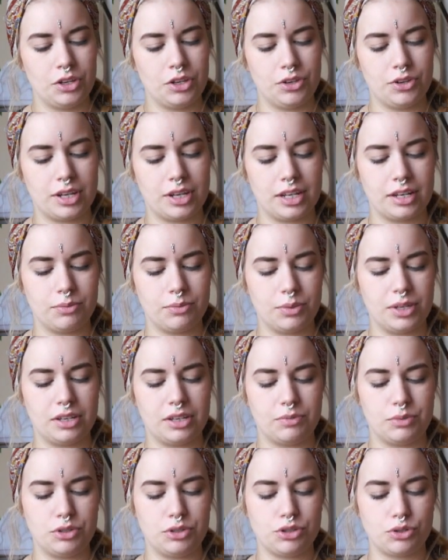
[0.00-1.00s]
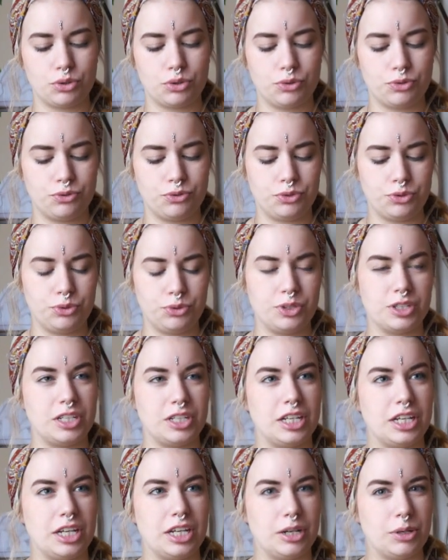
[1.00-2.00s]
You can restore food in
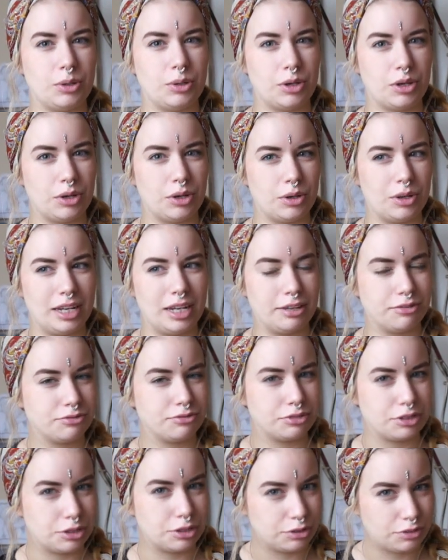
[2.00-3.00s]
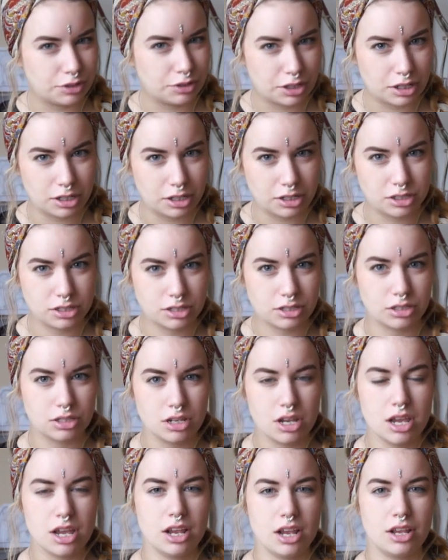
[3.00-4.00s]
here, leftovers.
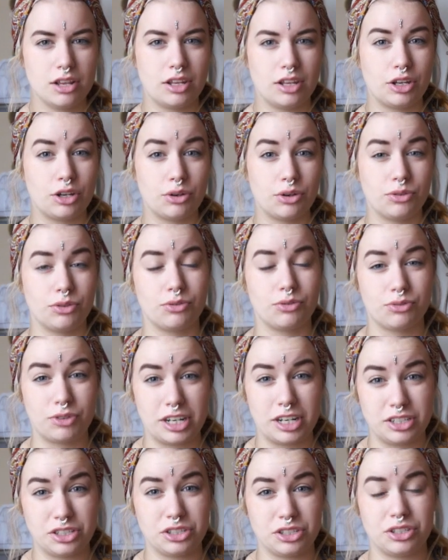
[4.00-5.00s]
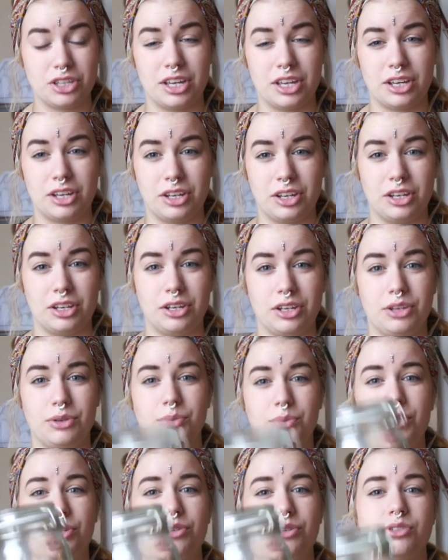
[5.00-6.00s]
They go in the fridge.
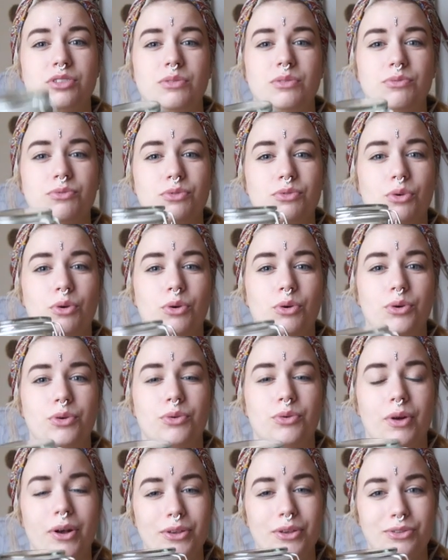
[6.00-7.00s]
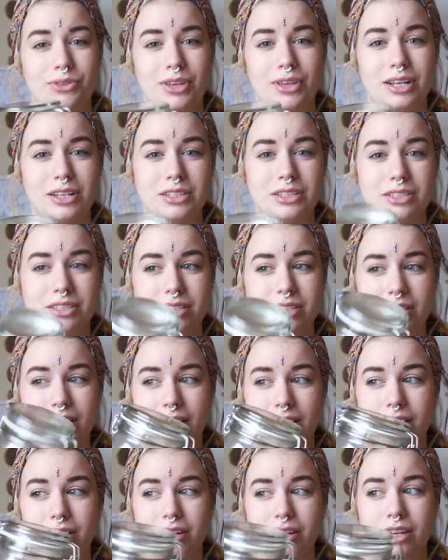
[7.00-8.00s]
We use them for dry things
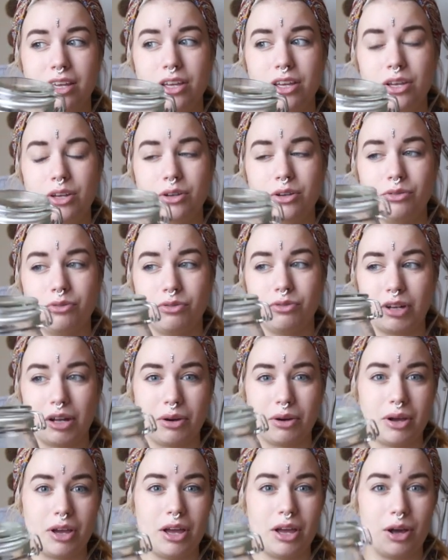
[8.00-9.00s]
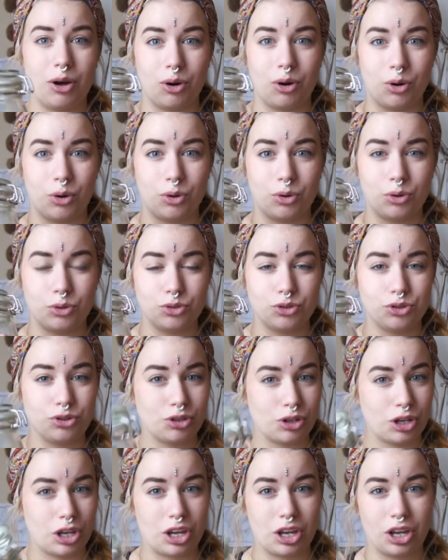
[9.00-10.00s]
like flour or
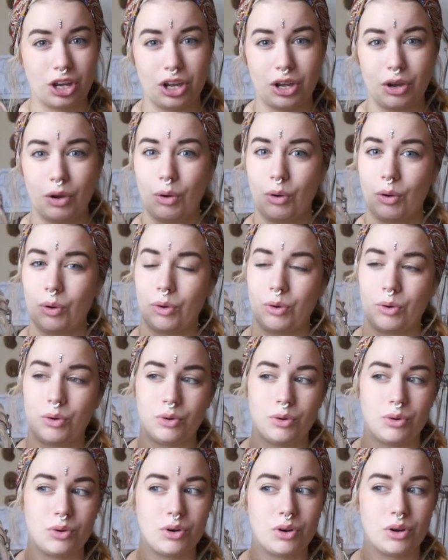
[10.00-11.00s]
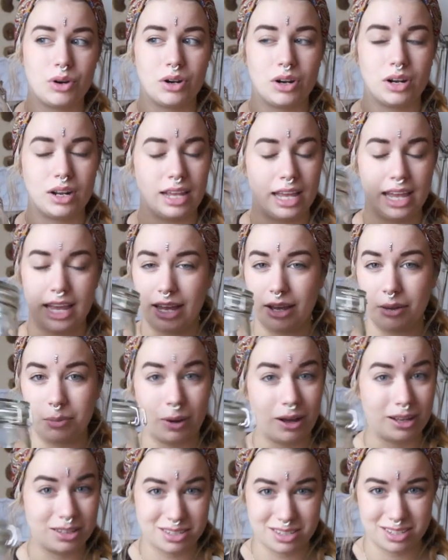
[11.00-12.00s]
sugar or
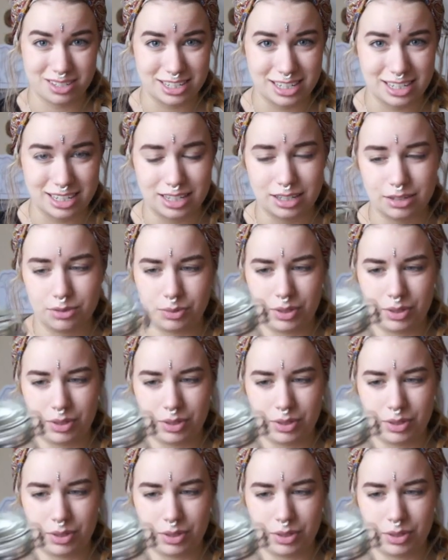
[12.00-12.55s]
pasta.